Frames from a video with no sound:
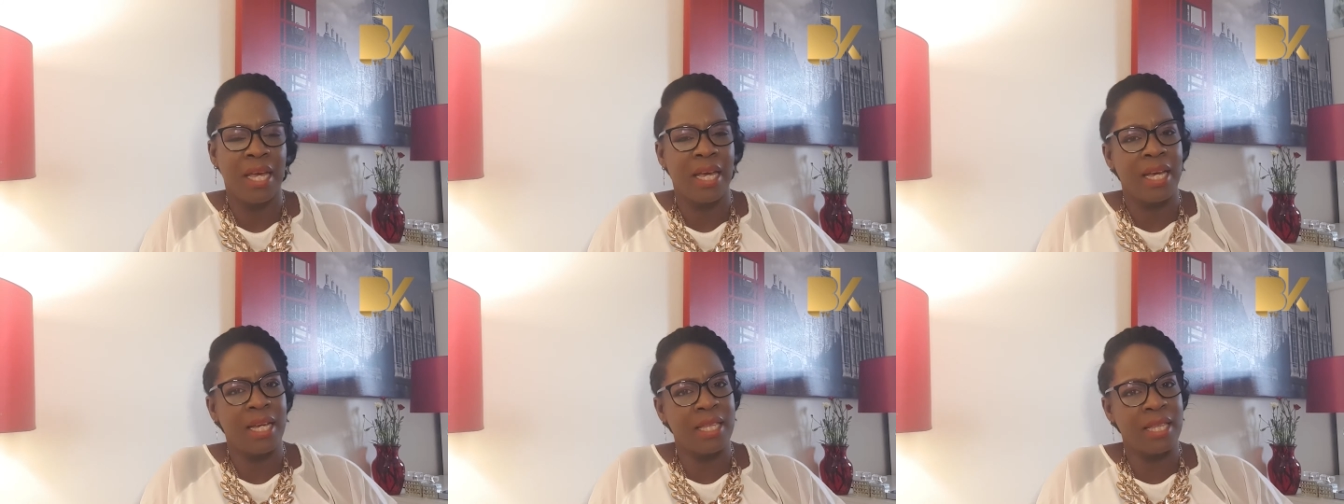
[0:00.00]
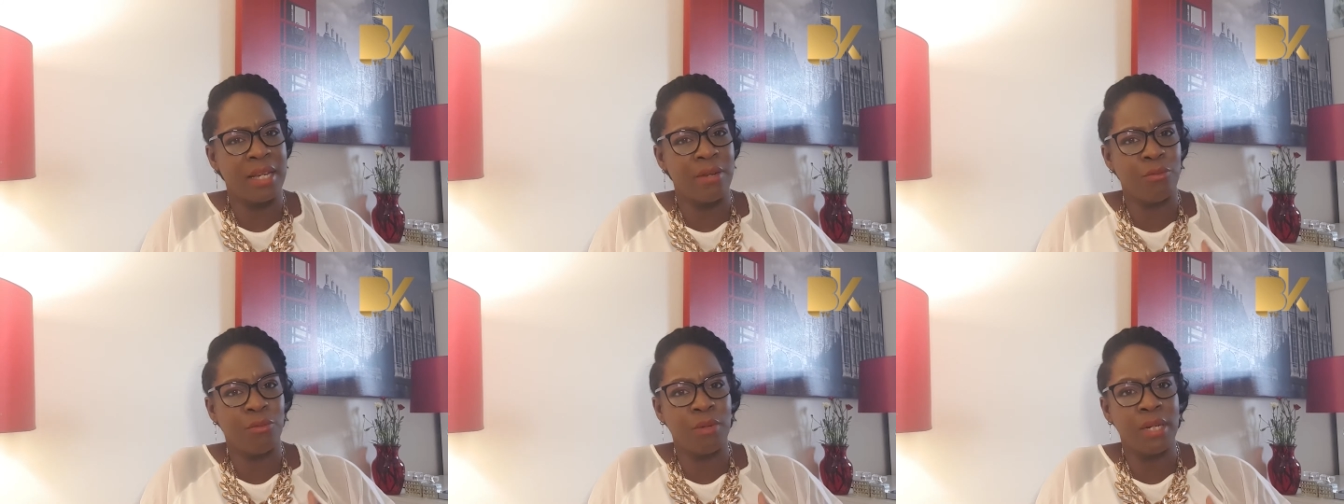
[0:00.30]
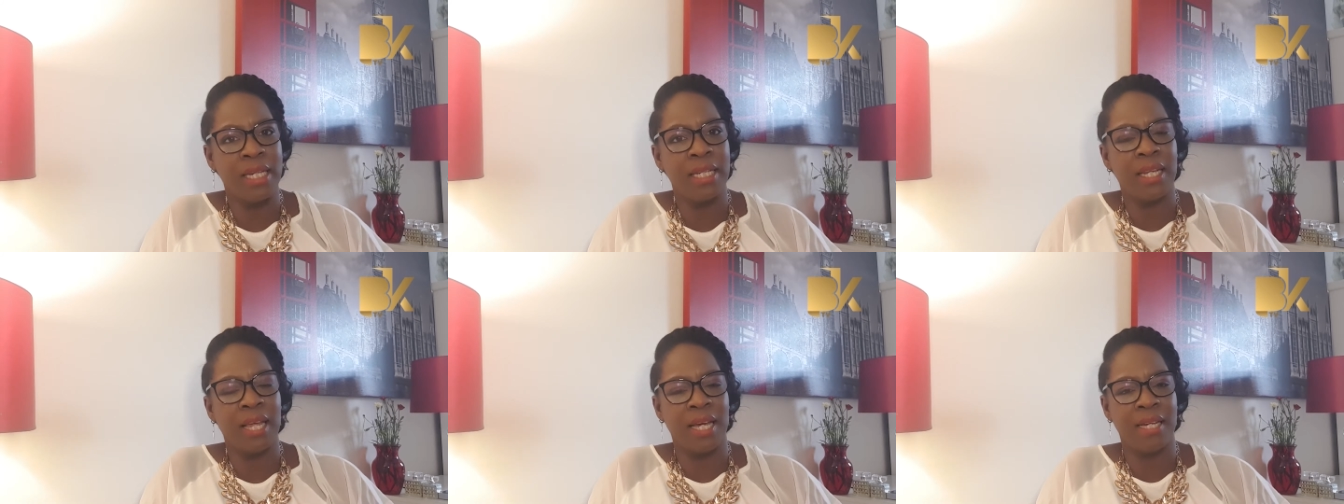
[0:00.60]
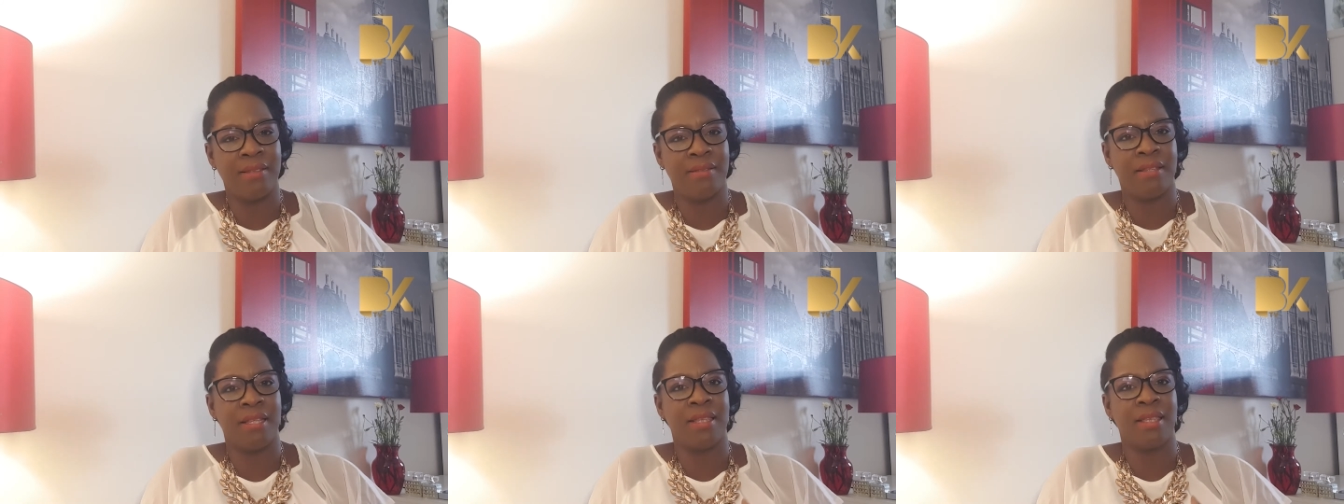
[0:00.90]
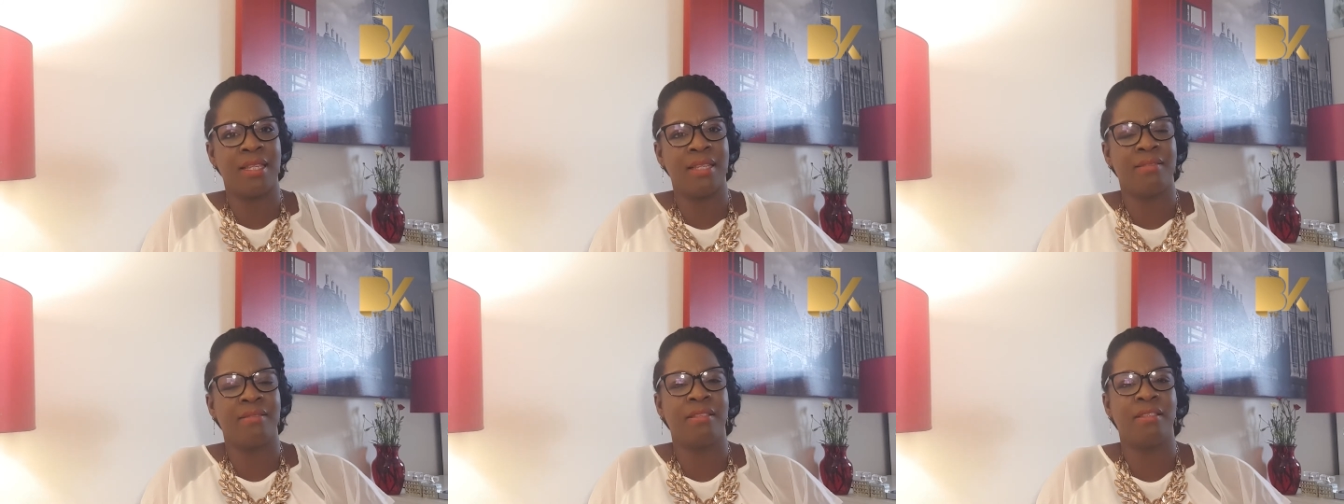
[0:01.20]
and they realize that
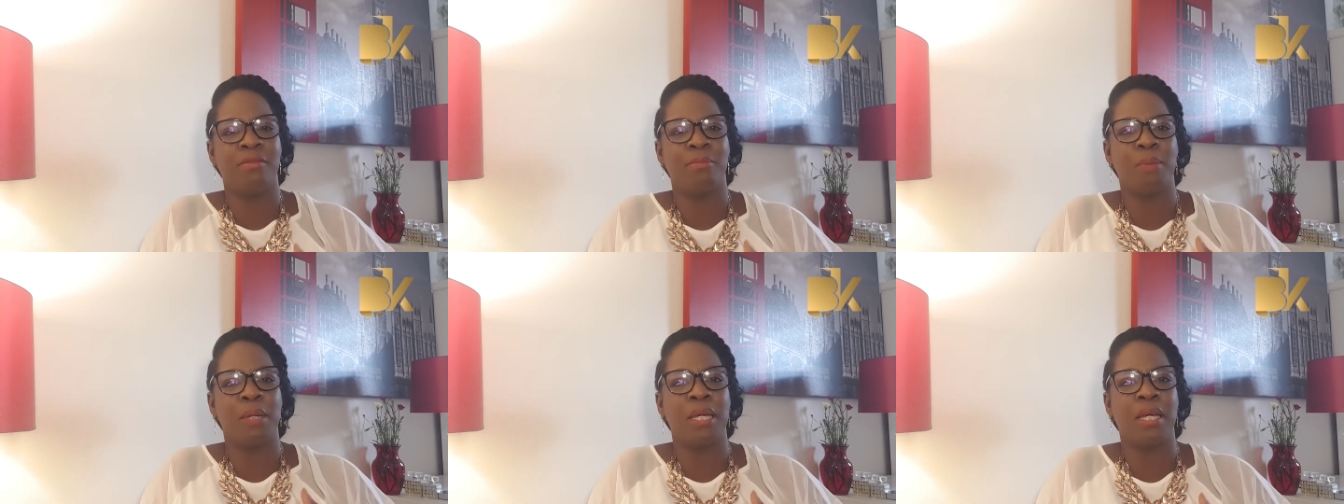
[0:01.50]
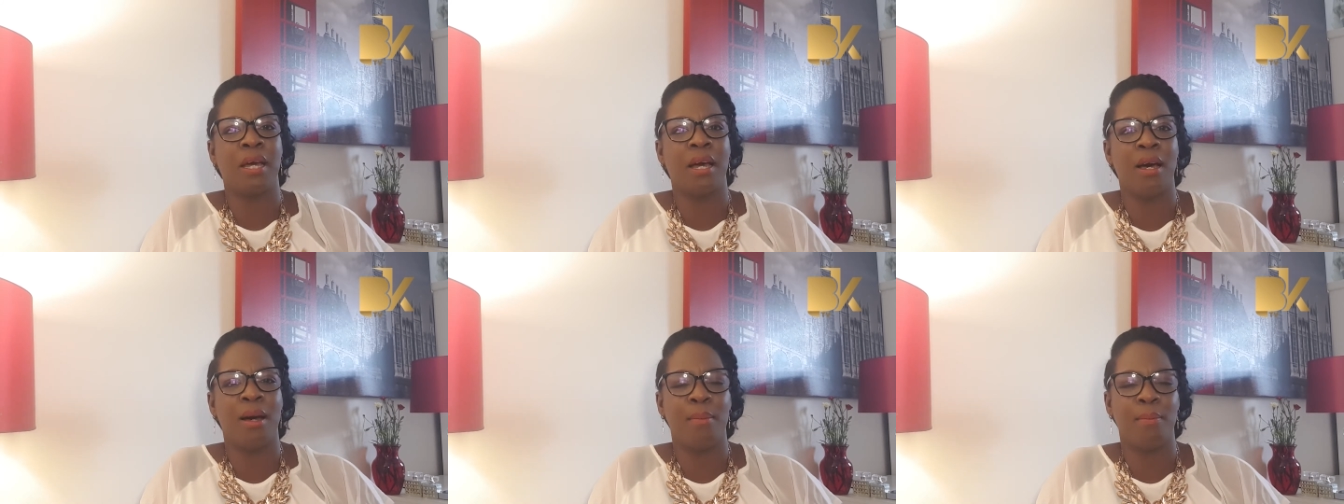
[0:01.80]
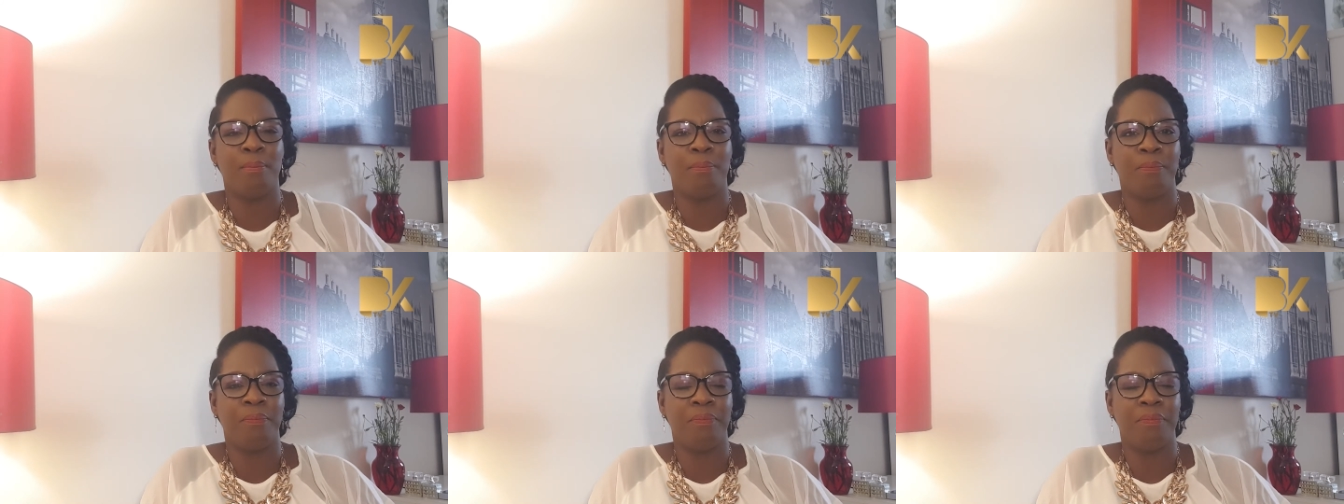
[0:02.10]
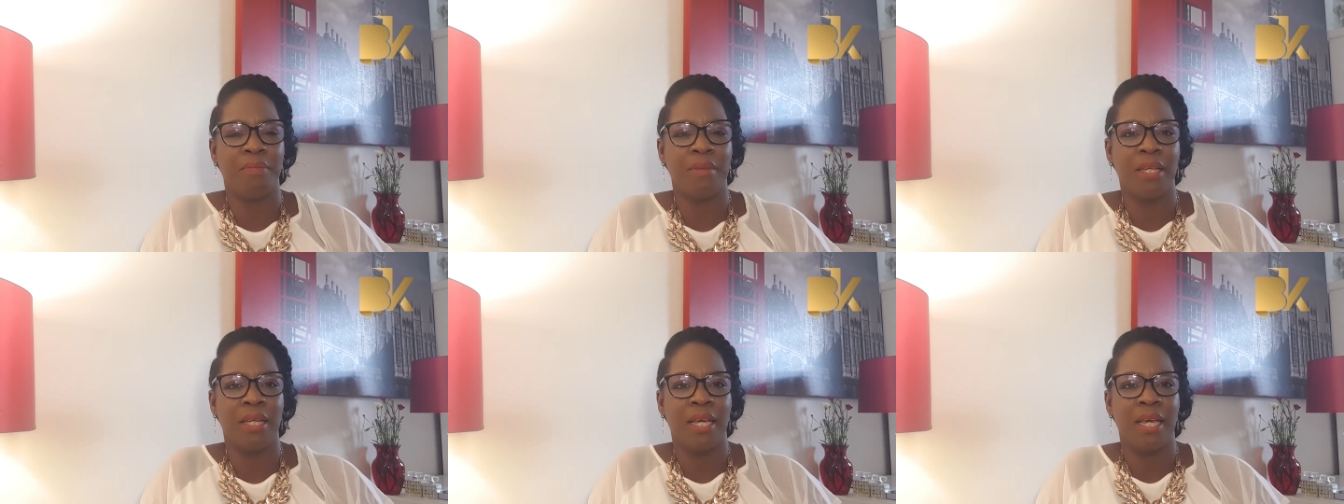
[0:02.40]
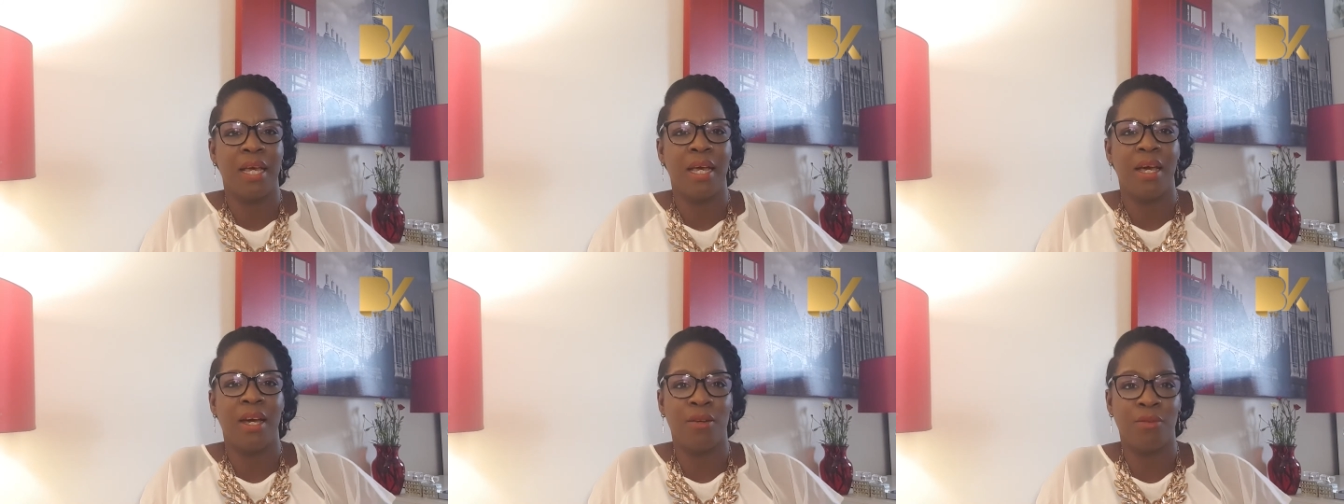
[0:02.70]
this has become
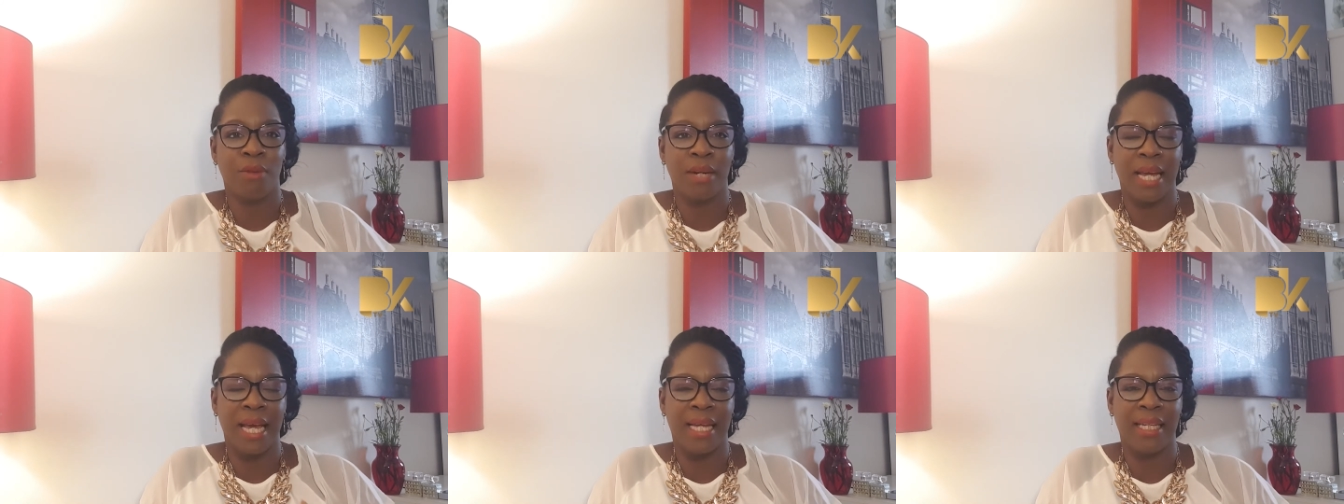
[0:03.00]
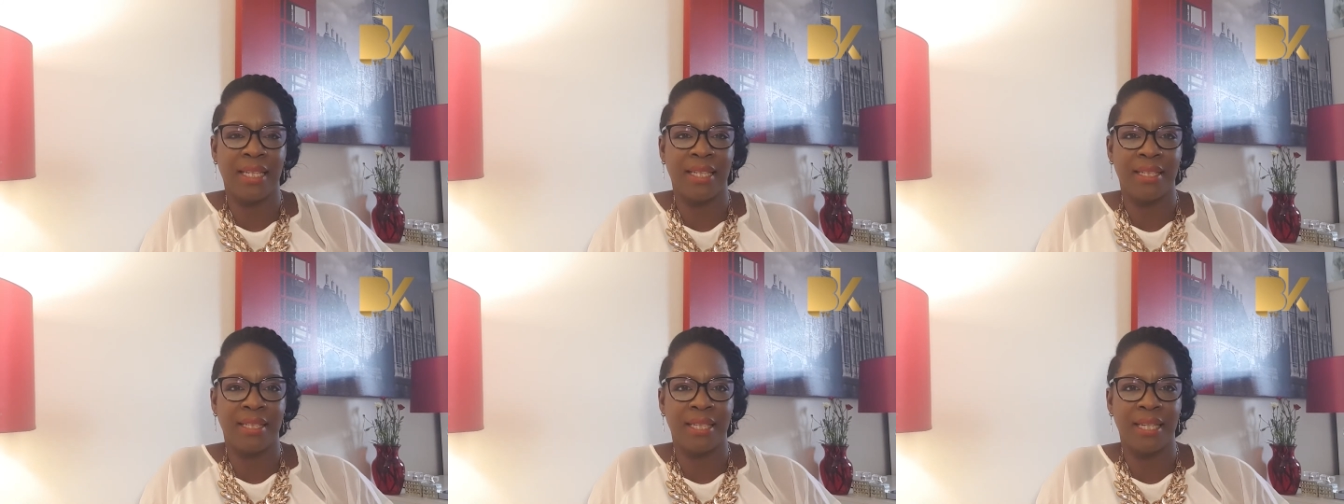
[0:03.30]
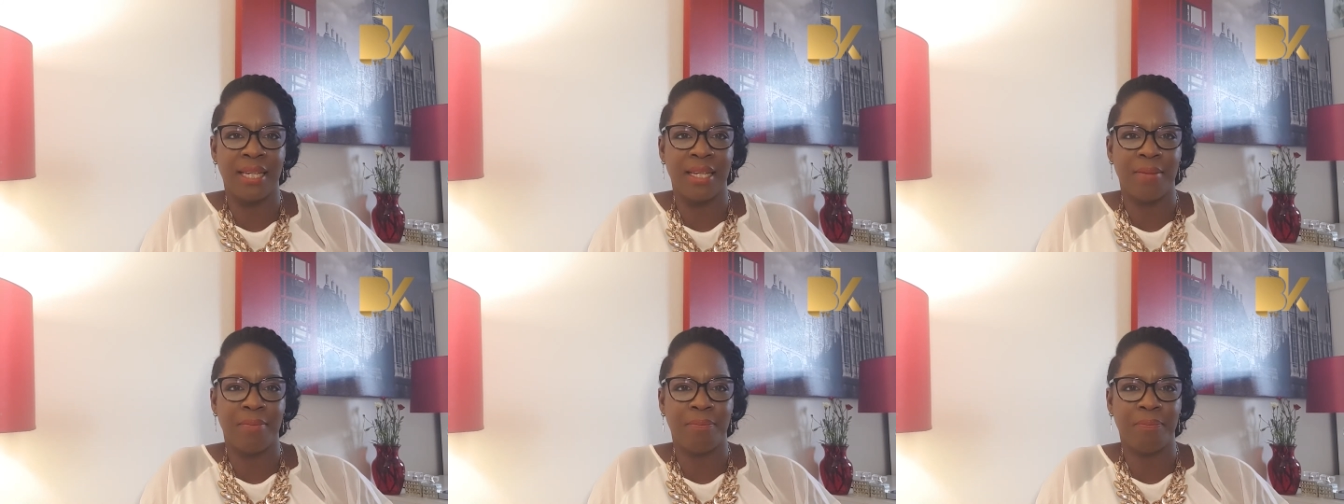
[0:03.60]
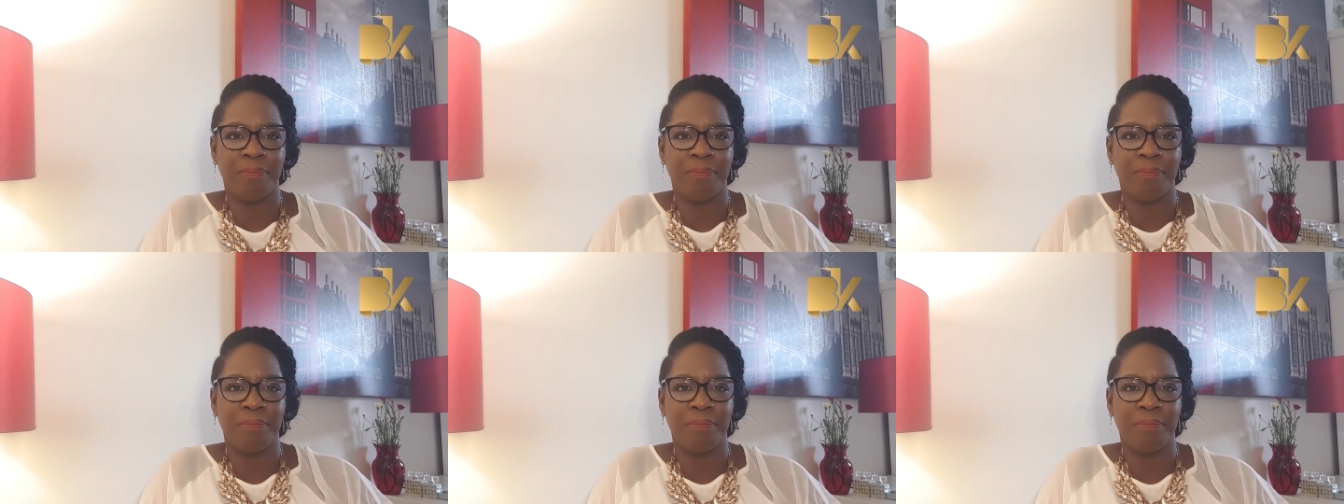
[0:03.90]
a reality.